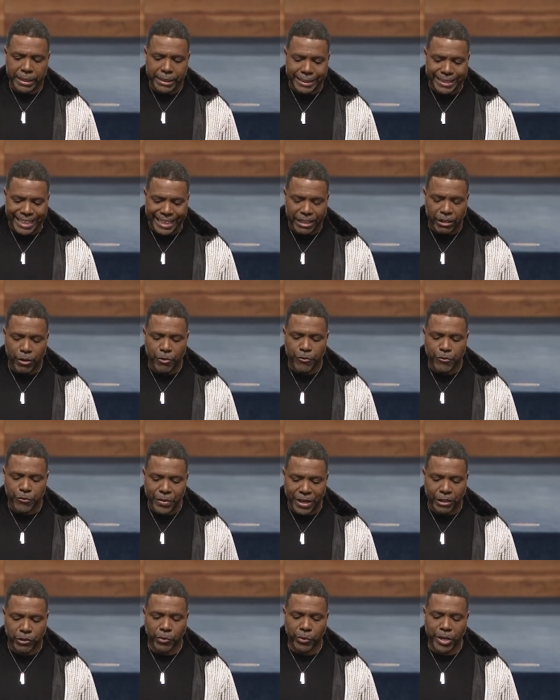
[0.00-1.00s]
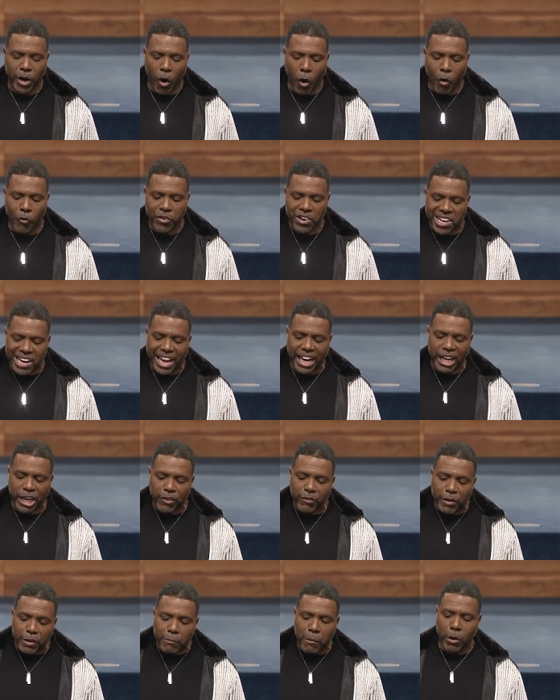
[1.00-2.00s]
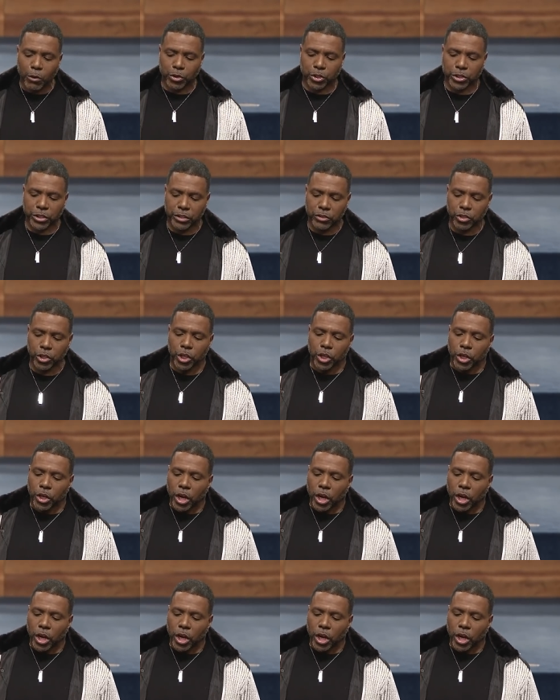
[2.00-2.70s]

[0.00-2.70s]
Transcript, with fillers: get victory over negative emotions,